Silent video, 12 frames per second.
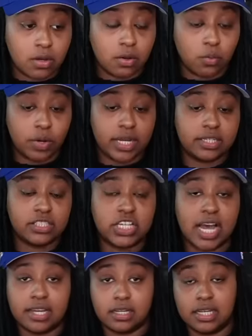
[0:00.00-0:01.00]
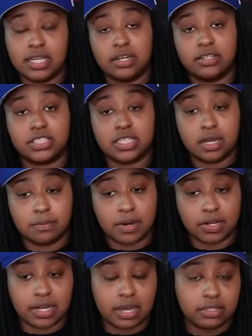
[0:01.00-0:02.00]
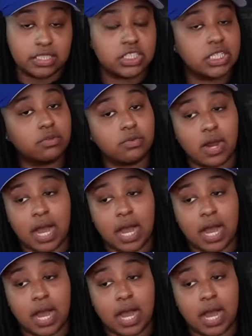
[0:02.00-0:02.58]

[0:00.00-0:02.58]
When Chyna and her son brought it out in general,